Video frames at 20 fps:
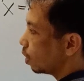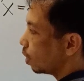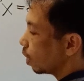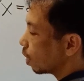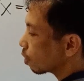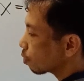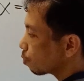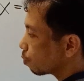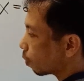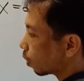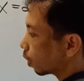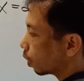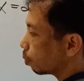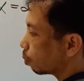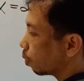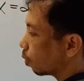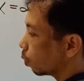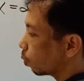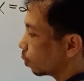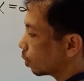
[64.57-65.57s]
the x
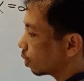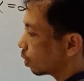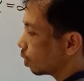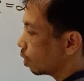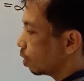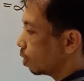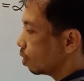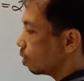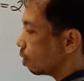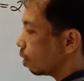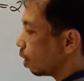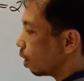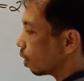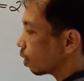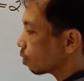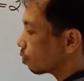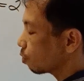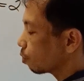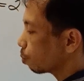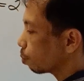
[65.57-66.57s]
variable with
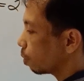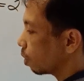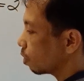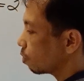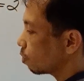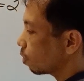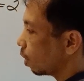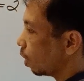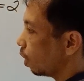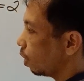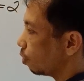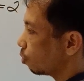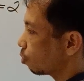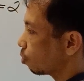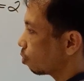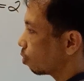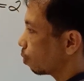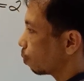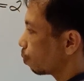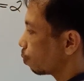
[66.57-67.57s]
x plus
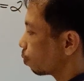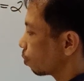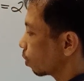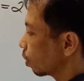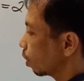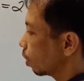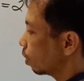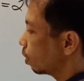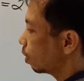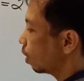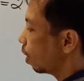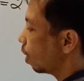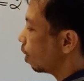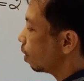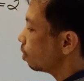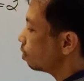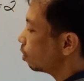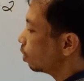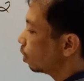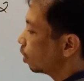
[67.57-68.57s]
h.
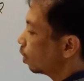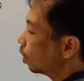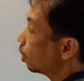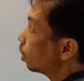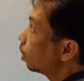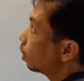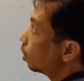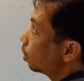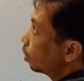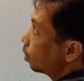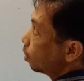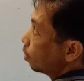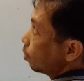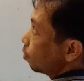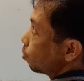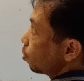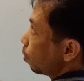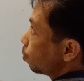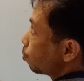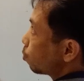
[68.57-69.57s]
Then
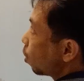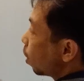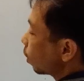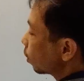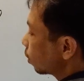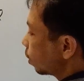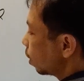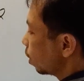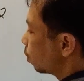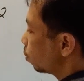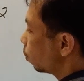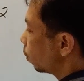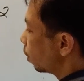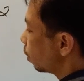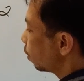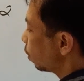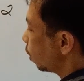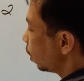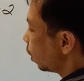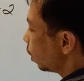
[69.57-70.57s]
subtracted
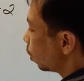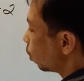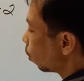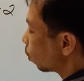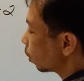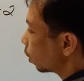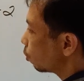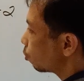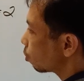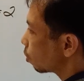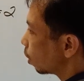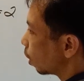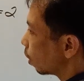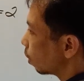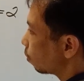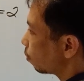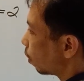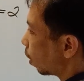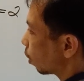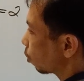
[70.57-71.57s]
with the
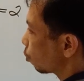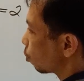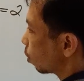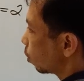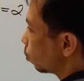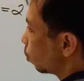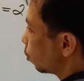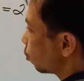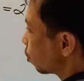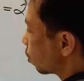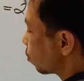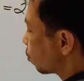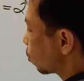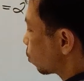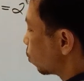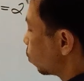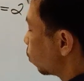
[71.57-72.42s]
original function which is